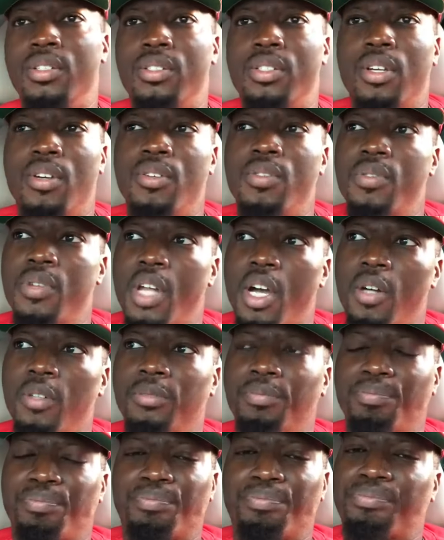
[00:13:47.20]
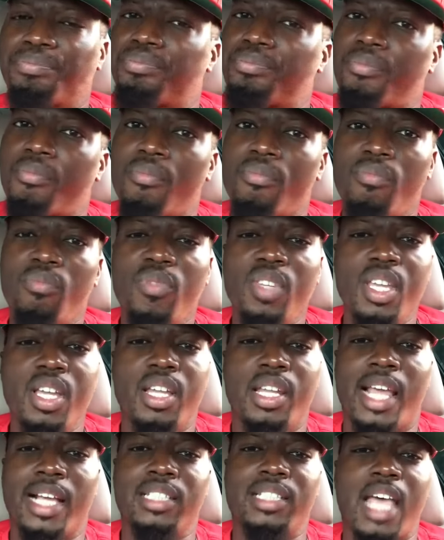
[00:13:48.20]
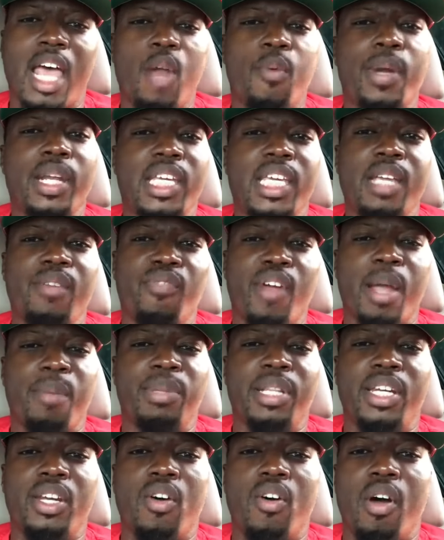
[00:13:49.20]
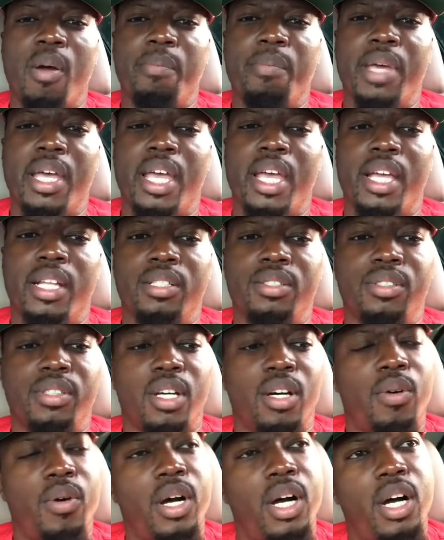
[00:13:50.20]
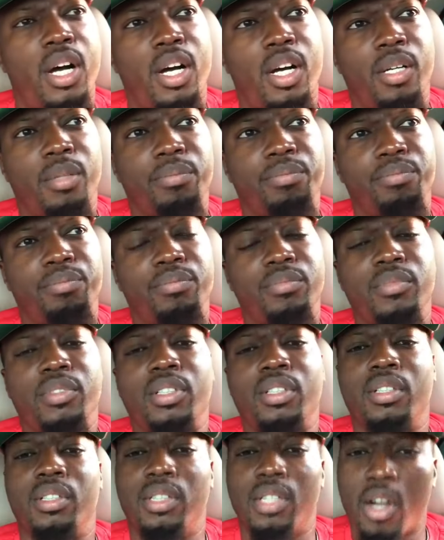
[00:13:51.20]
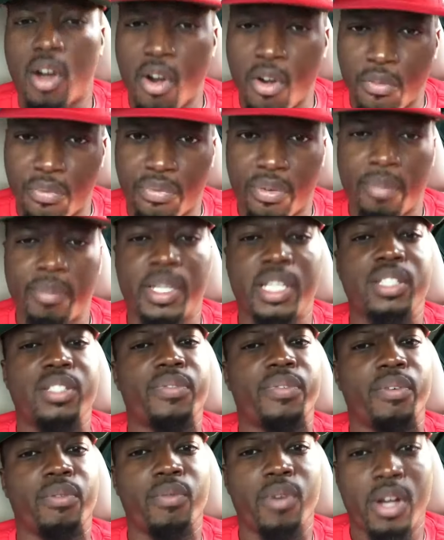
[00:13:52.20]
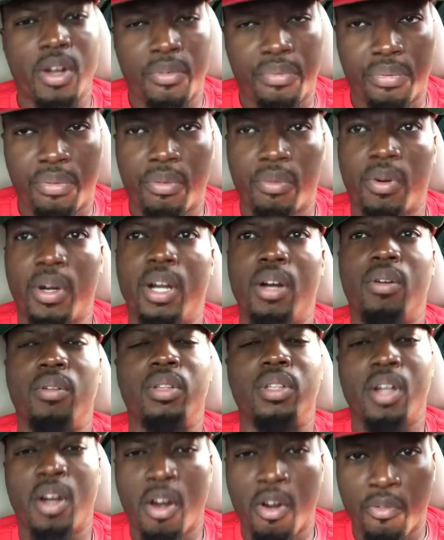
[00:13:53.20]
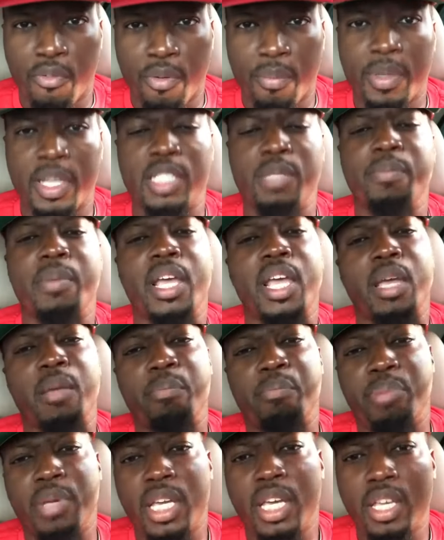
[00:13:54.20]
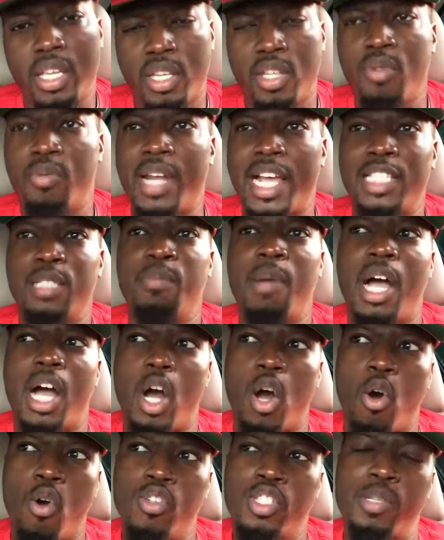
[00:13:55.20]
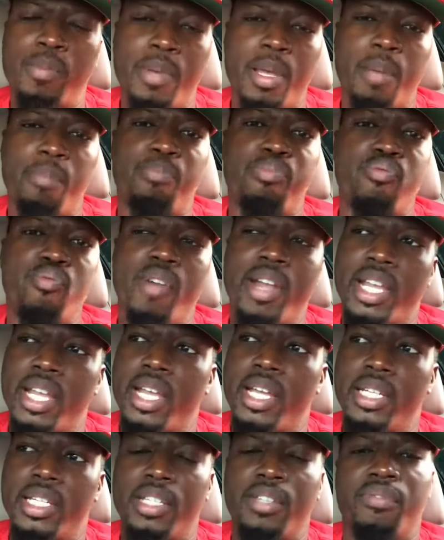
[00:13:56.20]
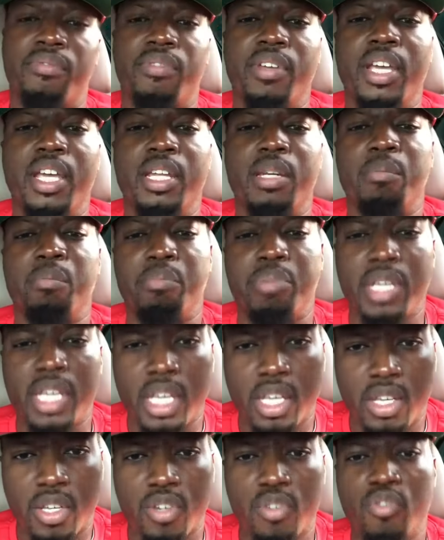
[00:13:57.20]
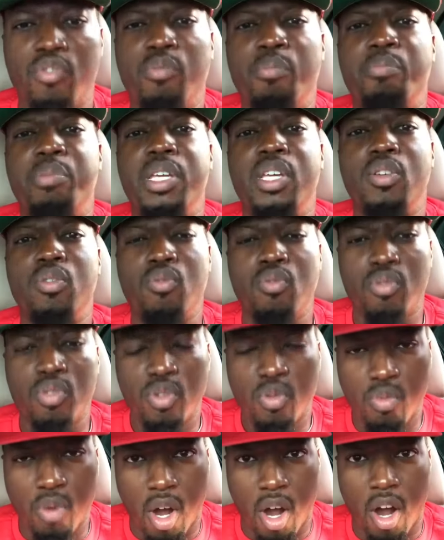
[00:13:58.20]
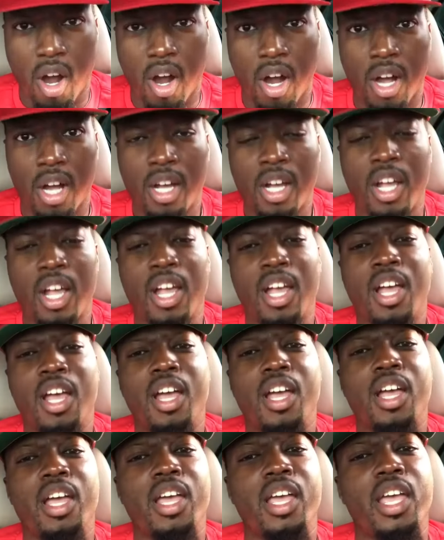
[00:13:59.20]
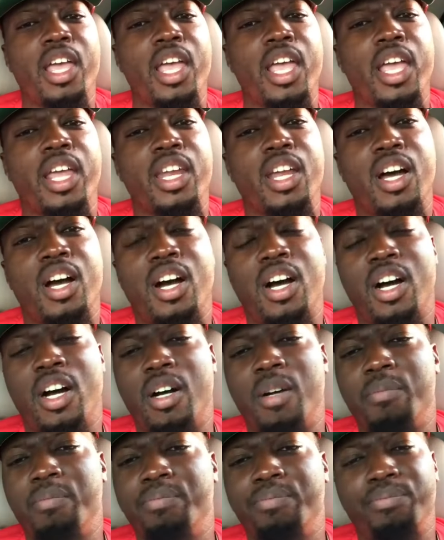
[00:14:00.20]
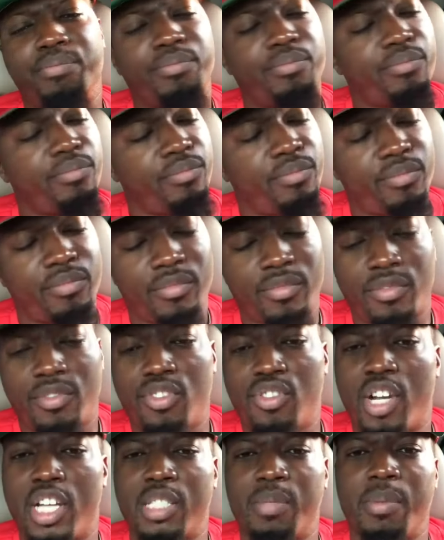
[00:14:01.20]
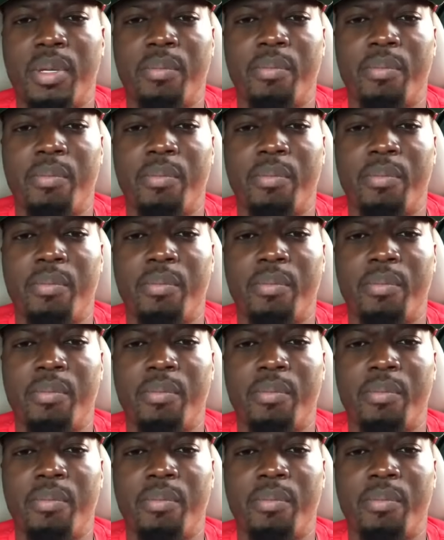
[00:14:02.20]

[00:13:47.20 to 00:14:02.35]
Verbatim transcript: So you know, like I said, I don't want to keep rambling on, man. So um, learn from this, for real, for real. Learn from this, man. Be you. That's my ultimate point in this vid. Be you. Be who you are. And um, trust me,